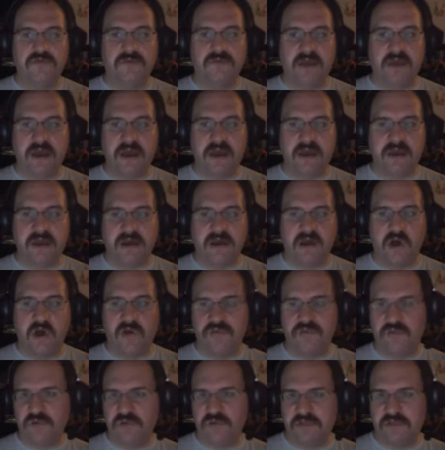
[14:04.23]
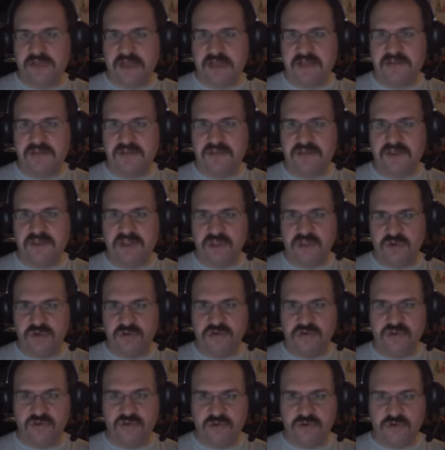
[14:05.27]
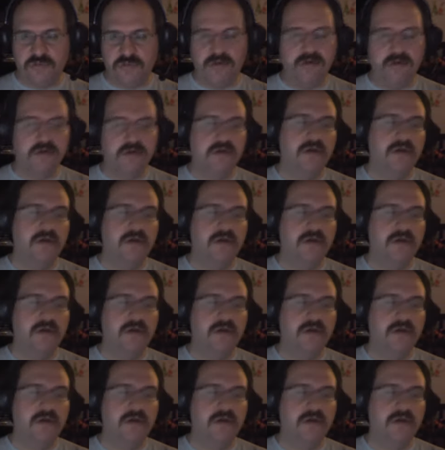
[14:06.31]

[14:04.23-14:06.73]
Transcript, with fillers: I uh, also linked the YouTube